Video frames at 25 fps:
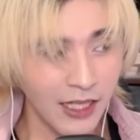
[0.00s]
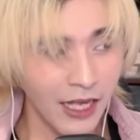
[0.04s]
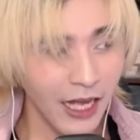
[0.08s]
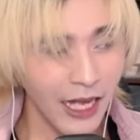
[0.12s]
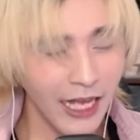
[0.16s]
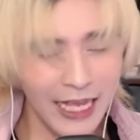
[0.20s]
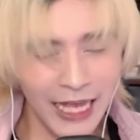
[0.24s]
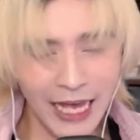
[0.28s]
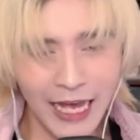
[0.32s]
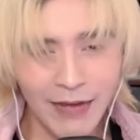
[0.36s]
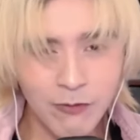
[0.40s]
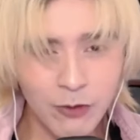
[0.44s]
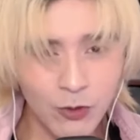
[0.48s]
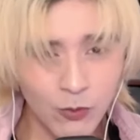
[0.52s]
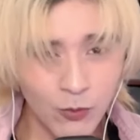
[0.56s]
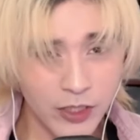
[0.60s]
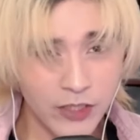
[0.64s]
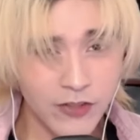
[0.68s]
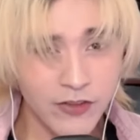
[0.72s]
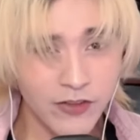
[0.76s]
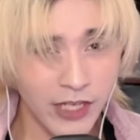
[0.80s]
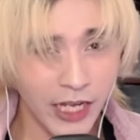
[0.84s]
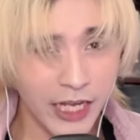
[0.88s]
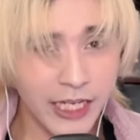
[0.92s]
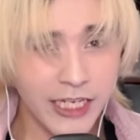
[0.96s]
I haven't
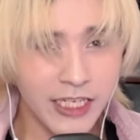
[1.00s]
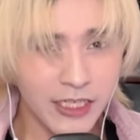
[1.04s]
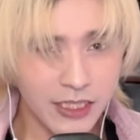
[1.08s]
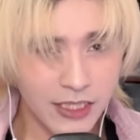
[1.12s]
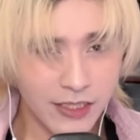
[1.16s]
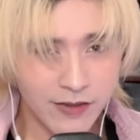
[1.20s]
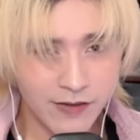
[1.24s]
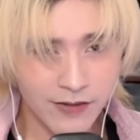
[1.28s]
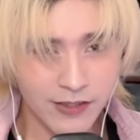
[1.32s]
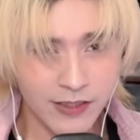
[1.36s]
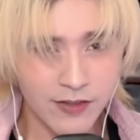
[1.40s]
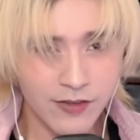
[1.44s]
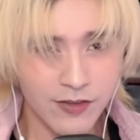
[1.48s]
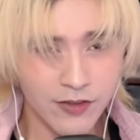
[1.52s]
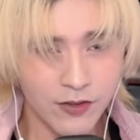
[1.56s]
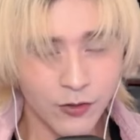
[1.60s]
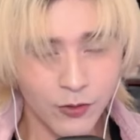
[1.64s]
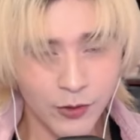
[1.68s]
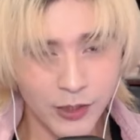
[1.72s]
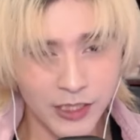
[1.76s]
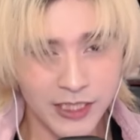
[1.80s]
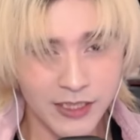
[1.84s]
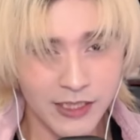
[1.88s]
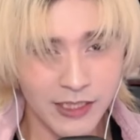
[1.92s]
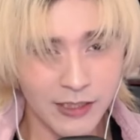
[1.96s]
watched any other teasers
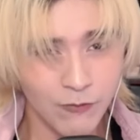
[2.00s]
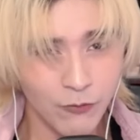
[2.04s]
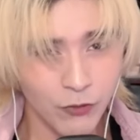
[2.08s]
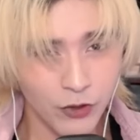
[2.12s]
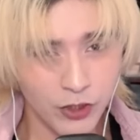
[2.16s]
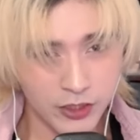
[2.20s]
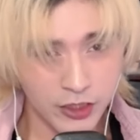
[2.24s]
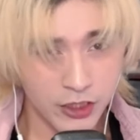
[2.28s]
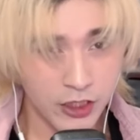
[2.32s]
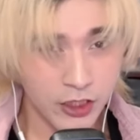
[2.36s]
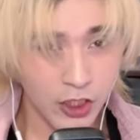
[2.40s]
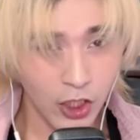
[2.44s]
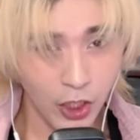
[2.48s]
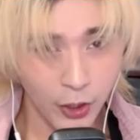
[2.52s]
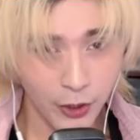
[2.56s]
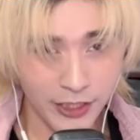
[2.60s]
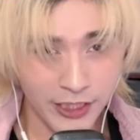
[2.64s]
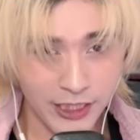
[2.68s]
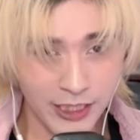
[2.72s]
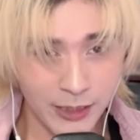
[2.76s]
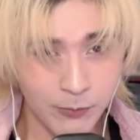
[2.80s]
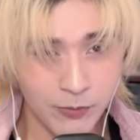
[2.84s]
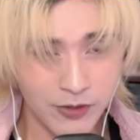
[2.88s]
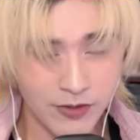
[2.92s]
or anything for the R.E.M.